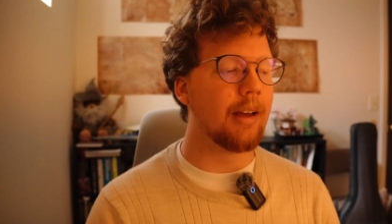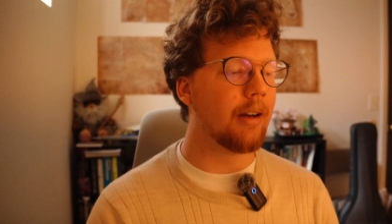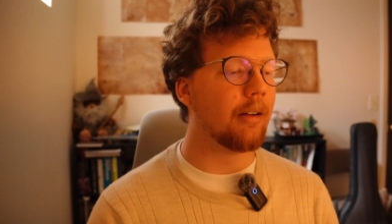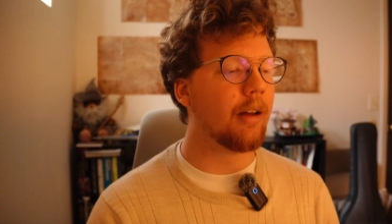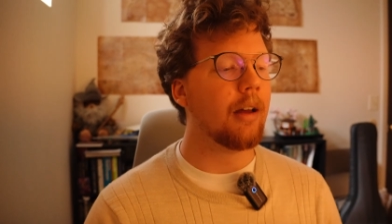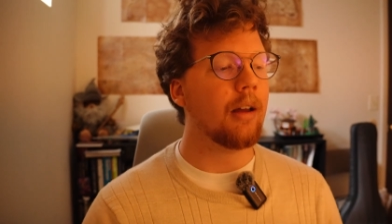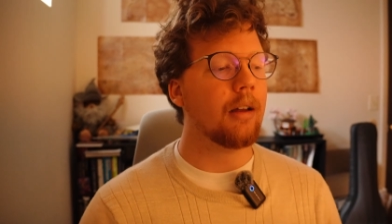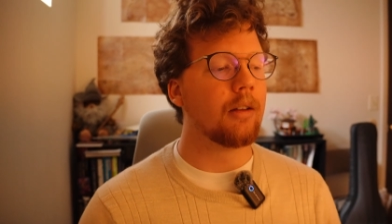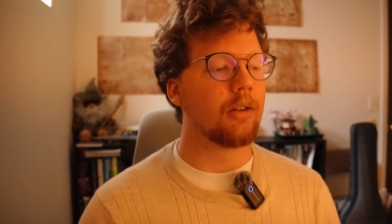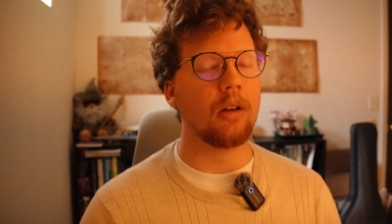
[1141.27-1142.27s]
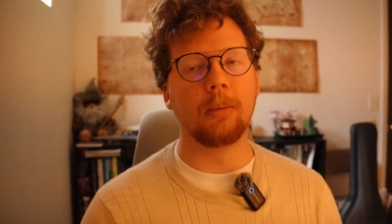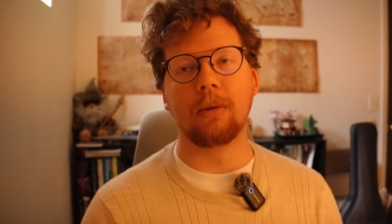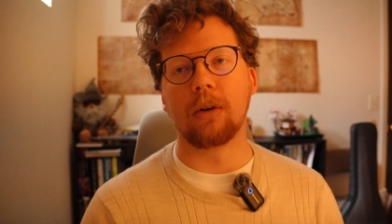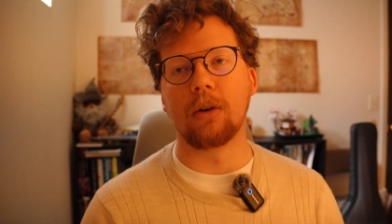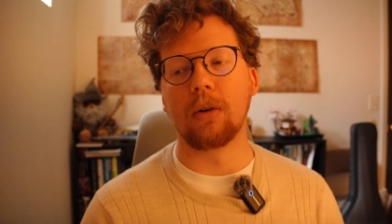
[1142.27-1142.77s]
end,
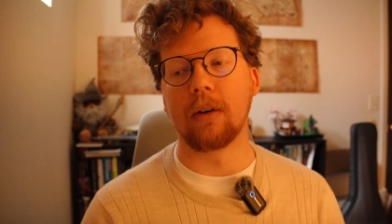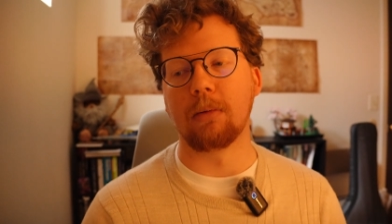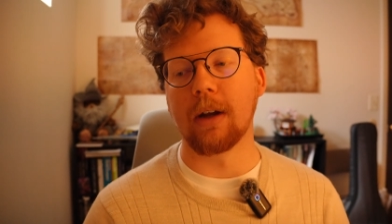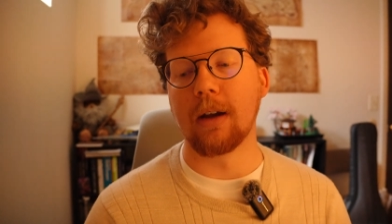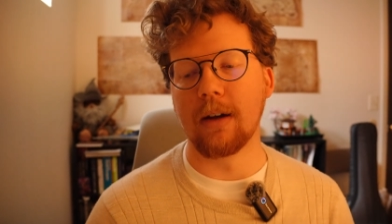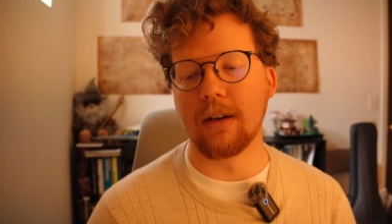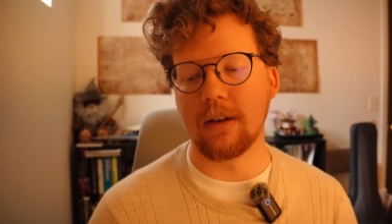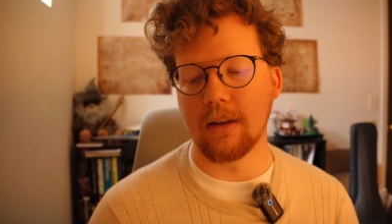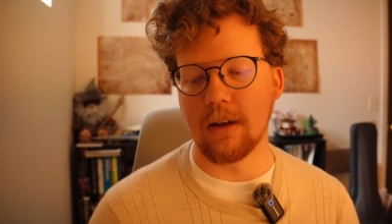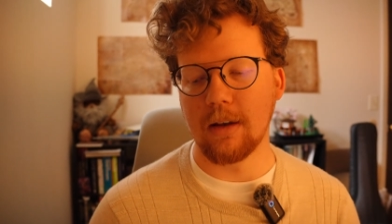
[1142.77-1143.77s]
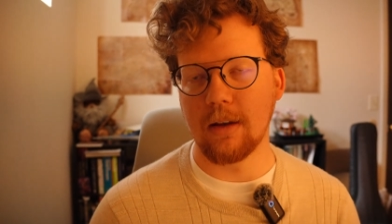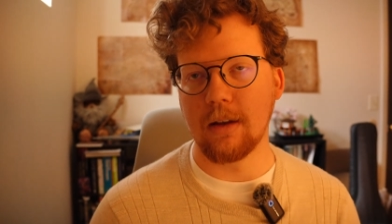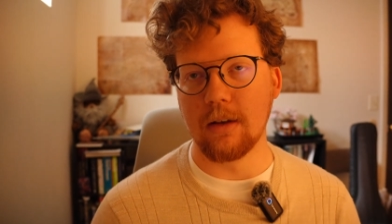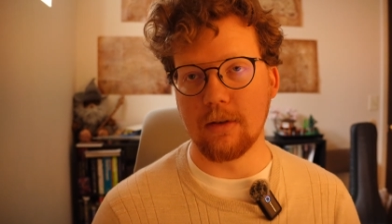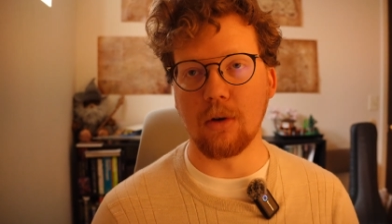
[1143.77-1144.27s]
Solomon returns recognizing that
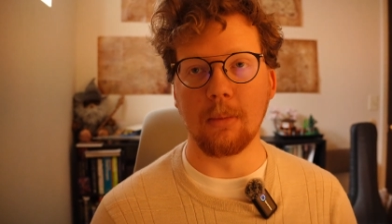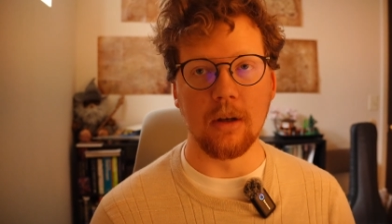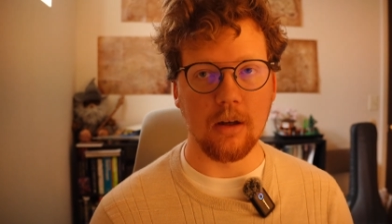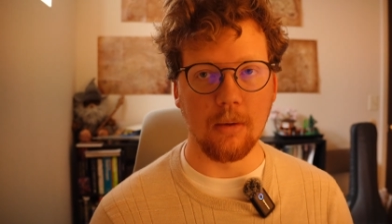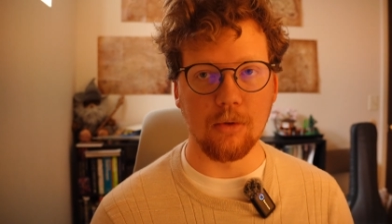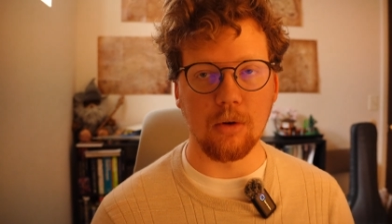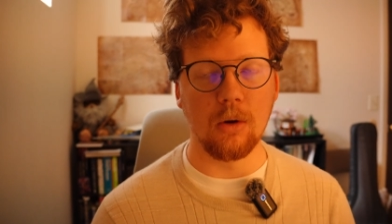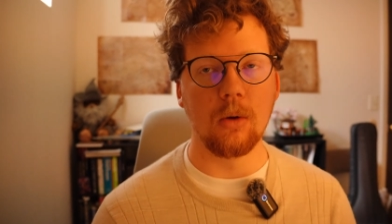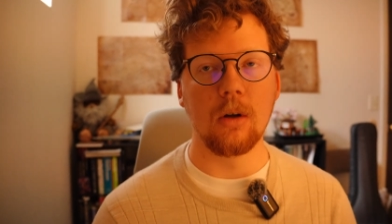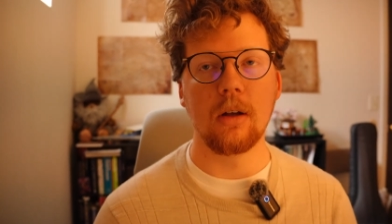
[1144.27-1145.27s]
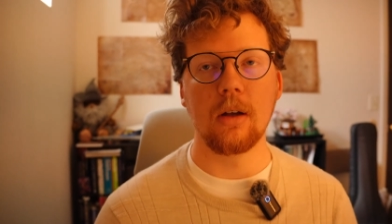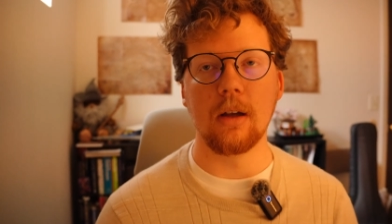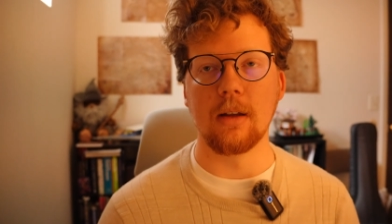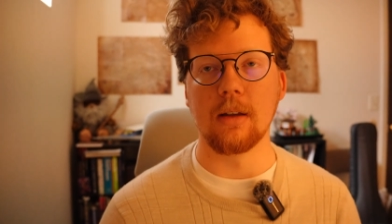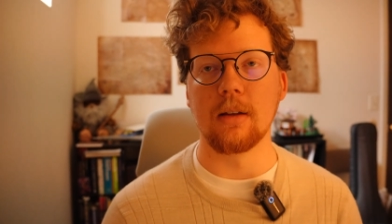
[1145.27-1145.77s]
his dream has come true
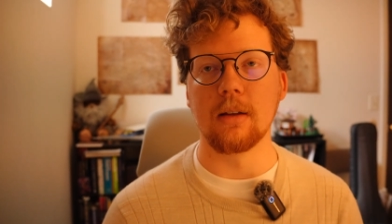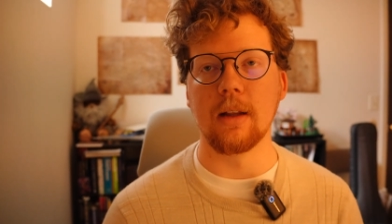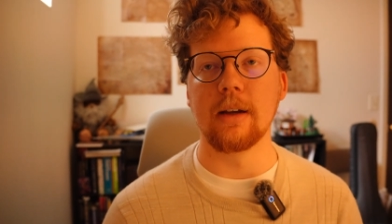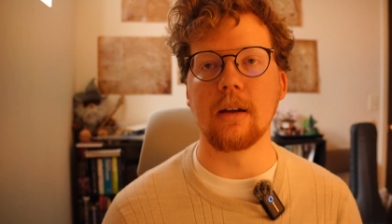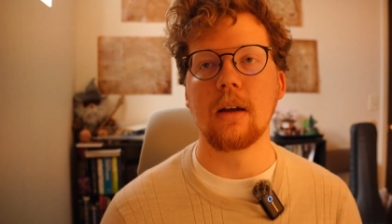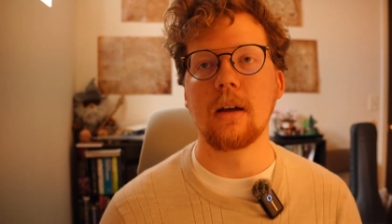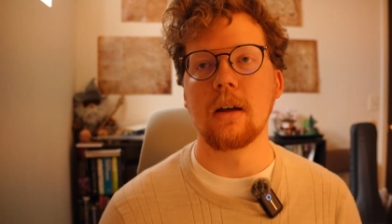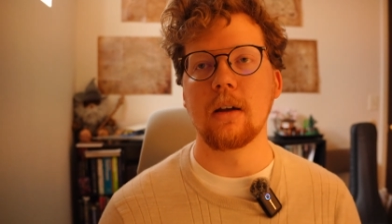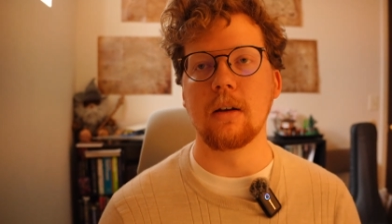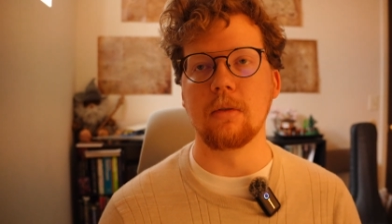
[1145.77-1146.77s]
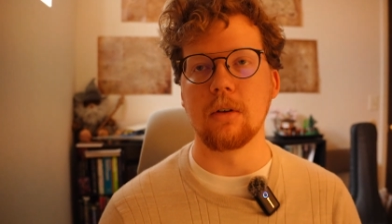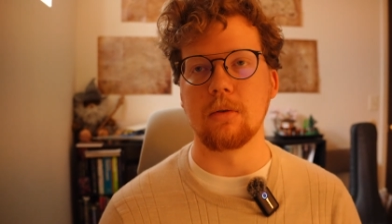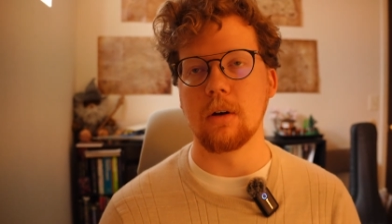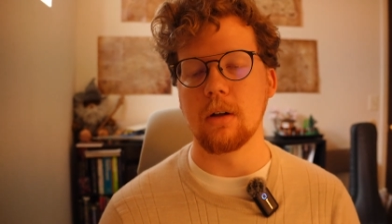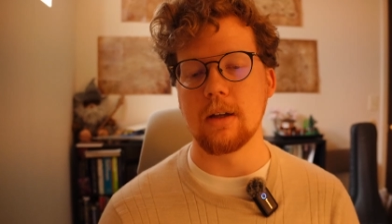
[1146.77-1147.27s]
and that the light of
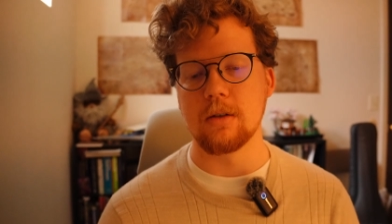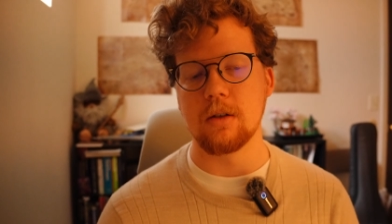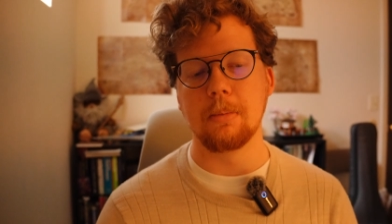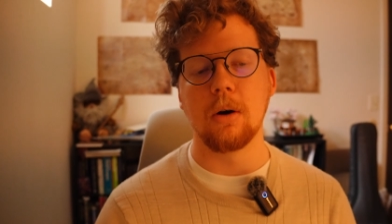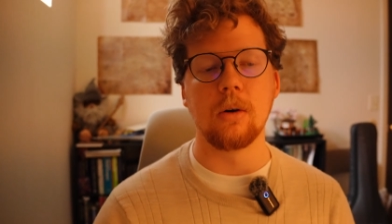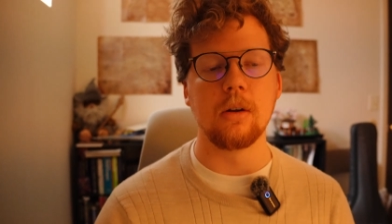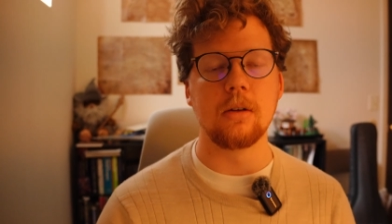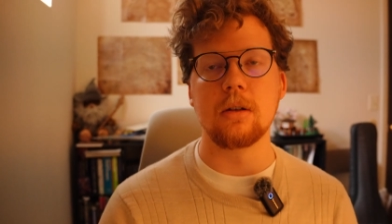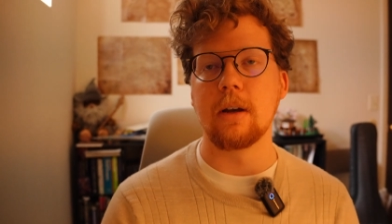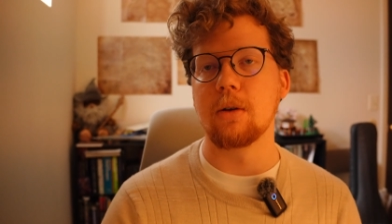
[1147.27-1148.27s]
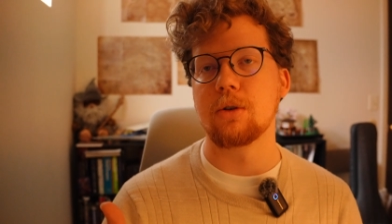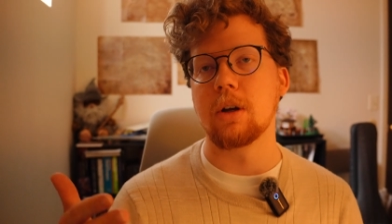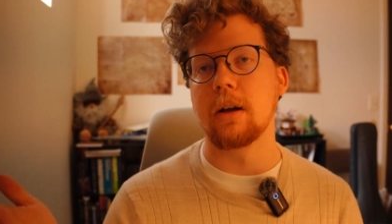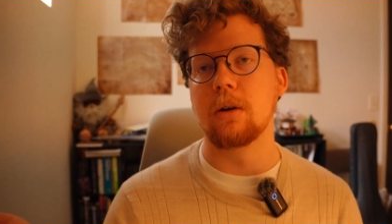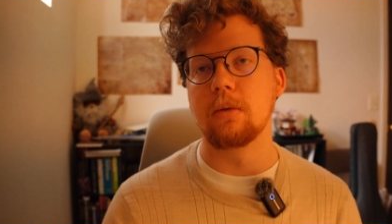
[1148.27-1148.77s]
Israel has departed to now
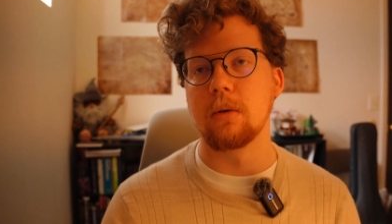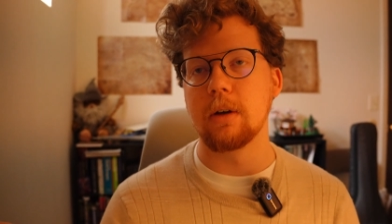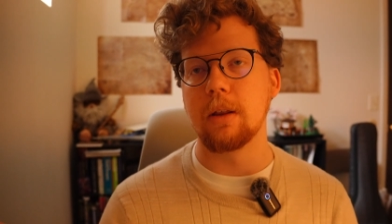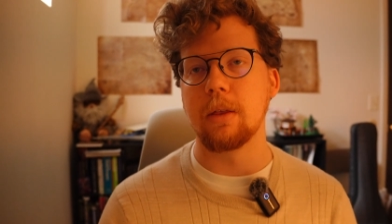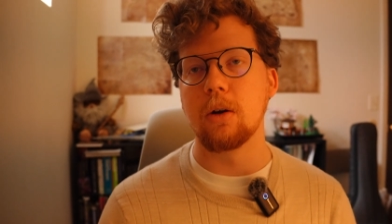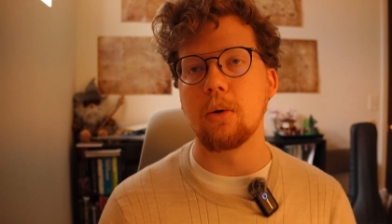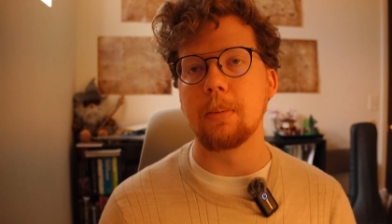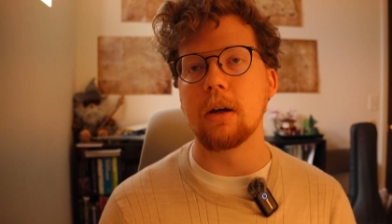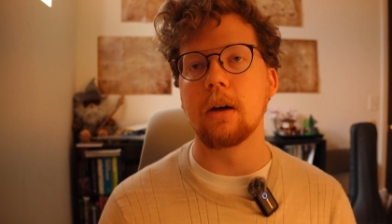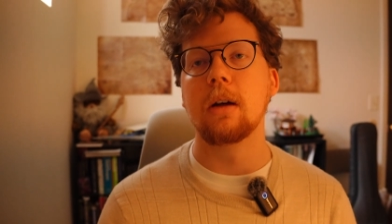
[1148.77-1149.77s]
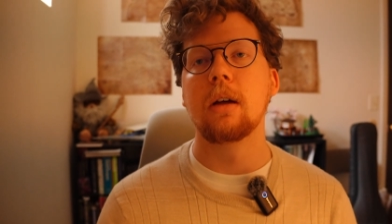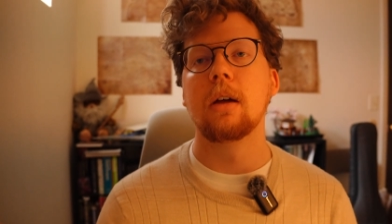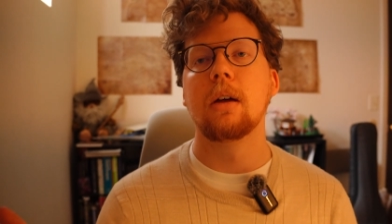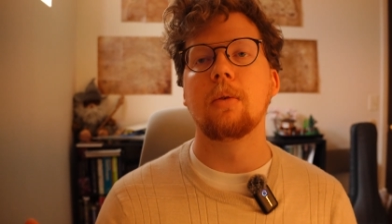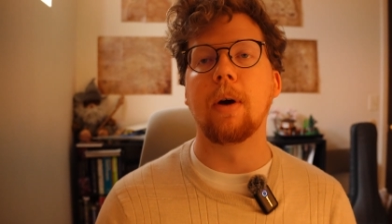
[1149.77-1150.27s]
shine over Ethiopia
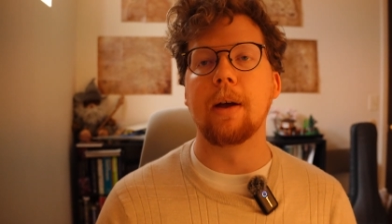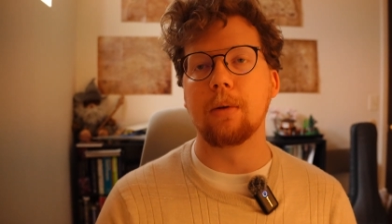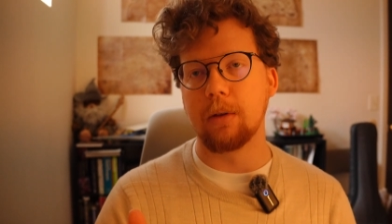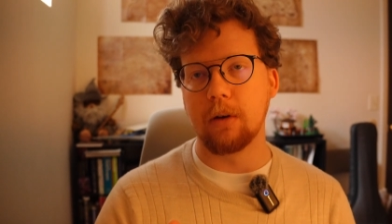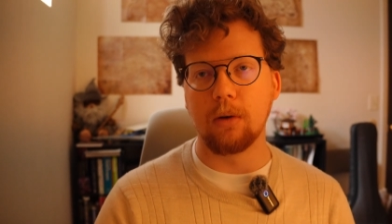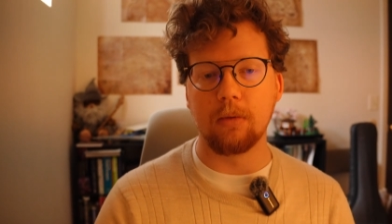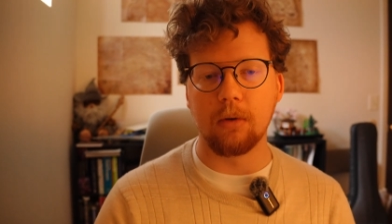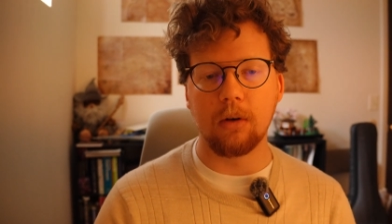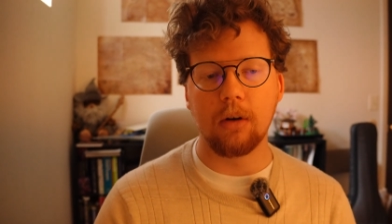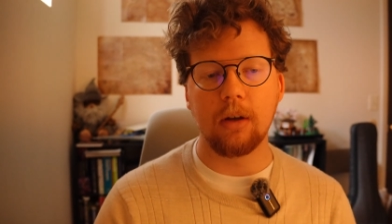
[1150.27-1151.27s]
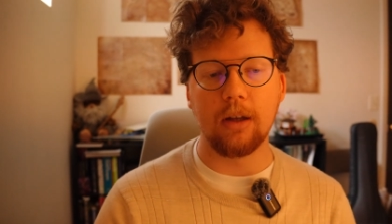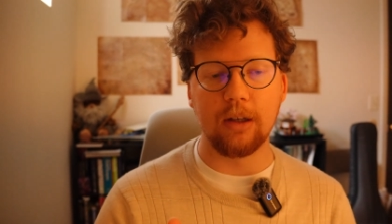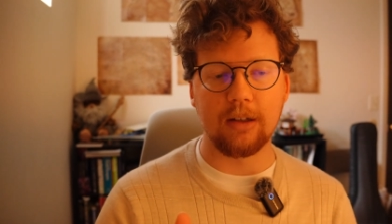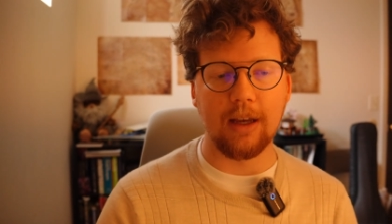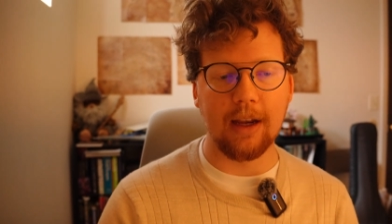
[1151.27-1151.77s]
rather than over
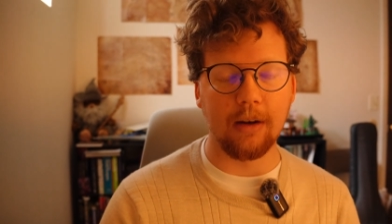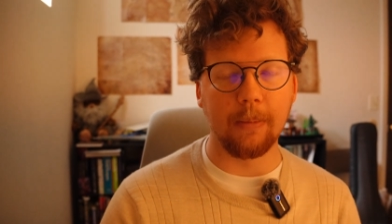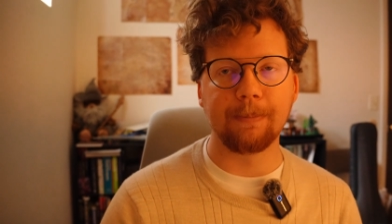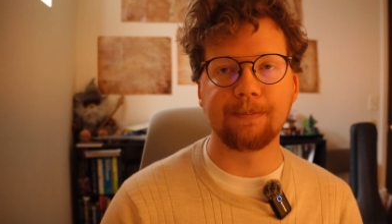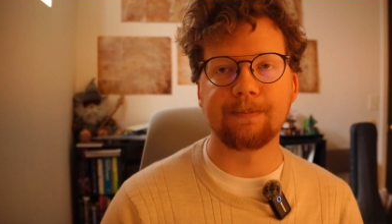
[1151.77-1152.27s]
his kingdom.